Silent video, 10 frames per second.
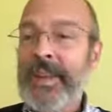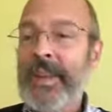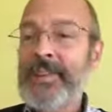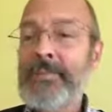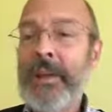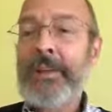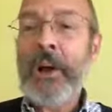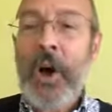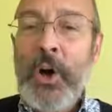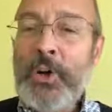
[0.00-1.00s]
It is made
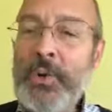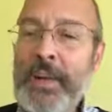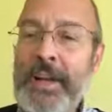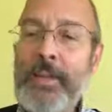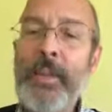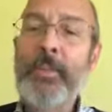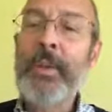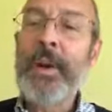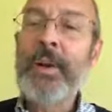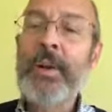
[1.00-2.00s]
concrete when
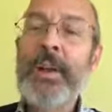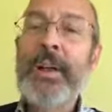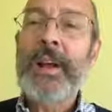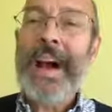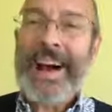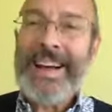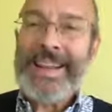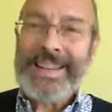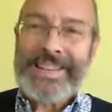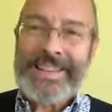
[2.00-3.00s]
we're
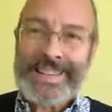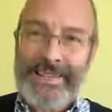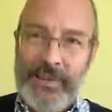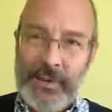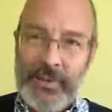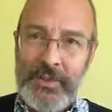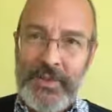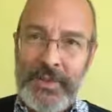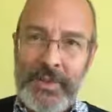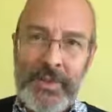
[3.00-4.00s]
kind to others.
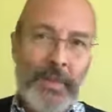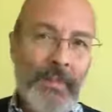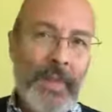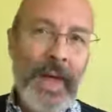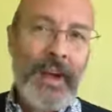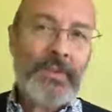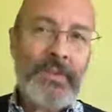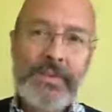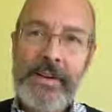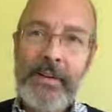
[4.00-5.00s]
Acts
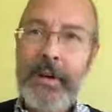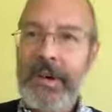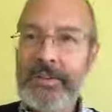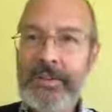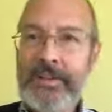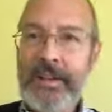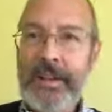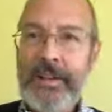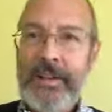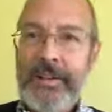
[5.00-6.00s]
of
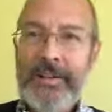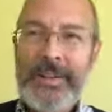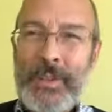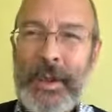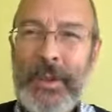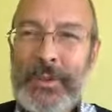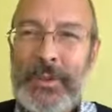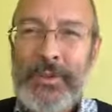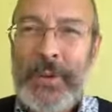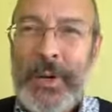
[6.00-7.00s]
generosity, which we can
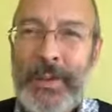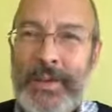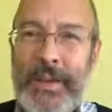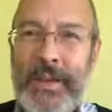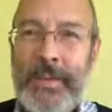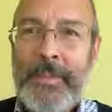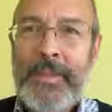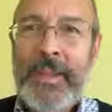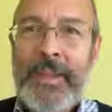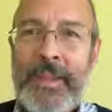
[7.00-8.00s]
do frequently
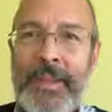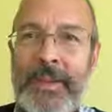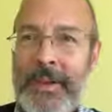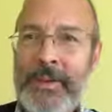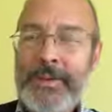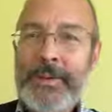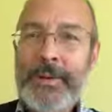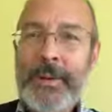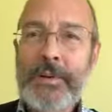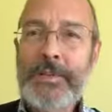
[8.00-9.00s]

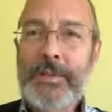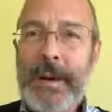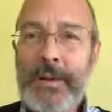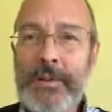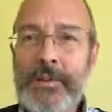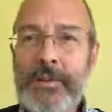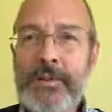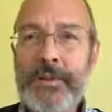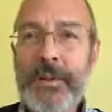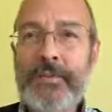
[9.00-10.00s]
to our spouses,
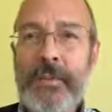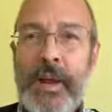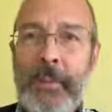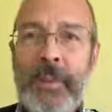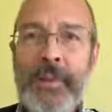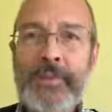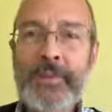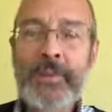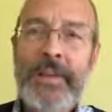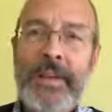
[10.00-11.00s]
to our families,
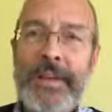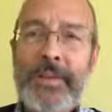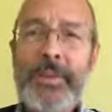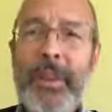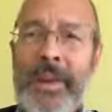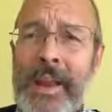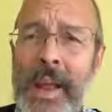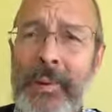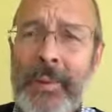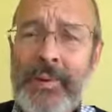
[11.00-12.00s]
to our
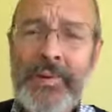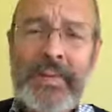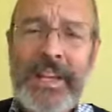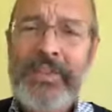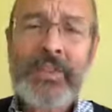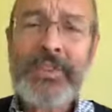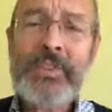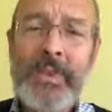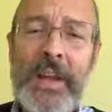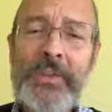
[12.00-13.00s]
neighbors, even to
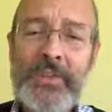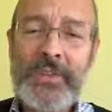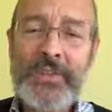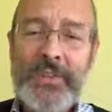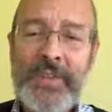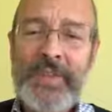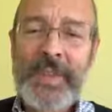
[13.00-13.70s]
strangers.